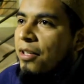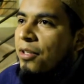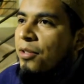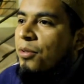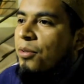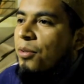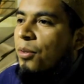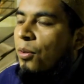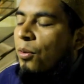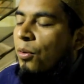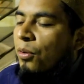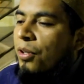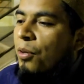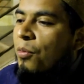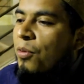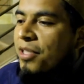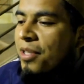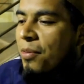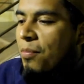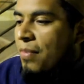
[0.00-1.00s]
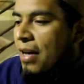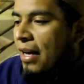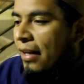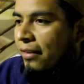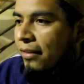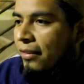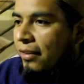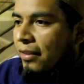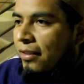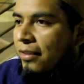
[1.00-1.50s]
So there was a
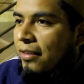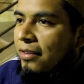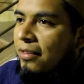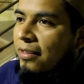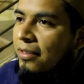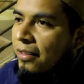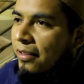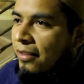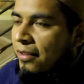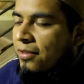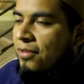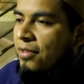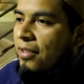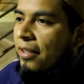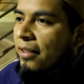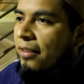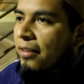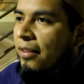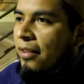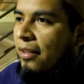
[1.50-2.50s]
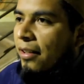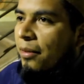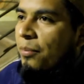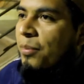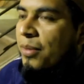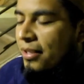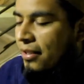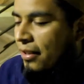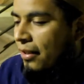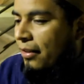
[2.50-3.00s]
mat inside,
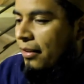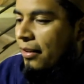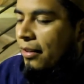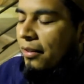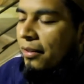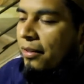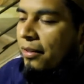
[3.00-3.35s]
beside